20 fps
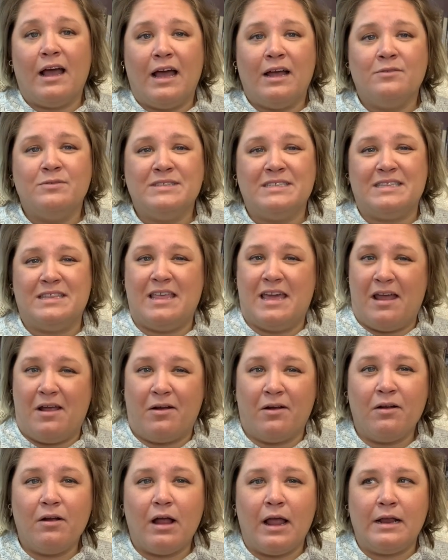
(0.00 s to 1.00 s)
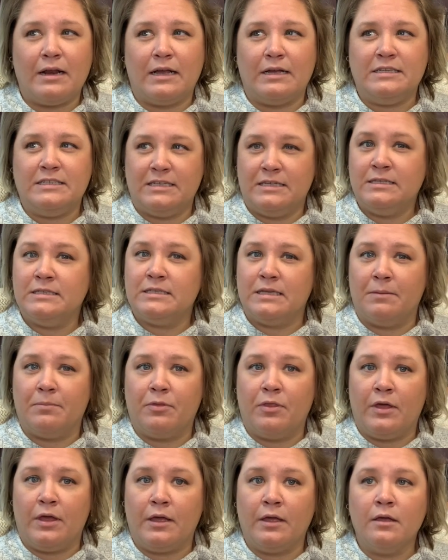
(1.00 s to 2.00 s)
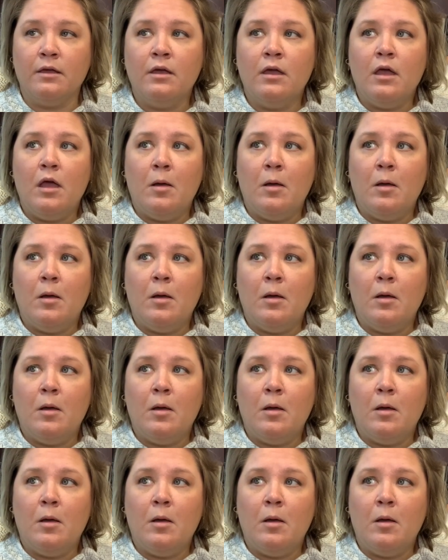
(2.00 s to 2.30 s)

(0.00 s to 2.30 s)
I was there and I did something,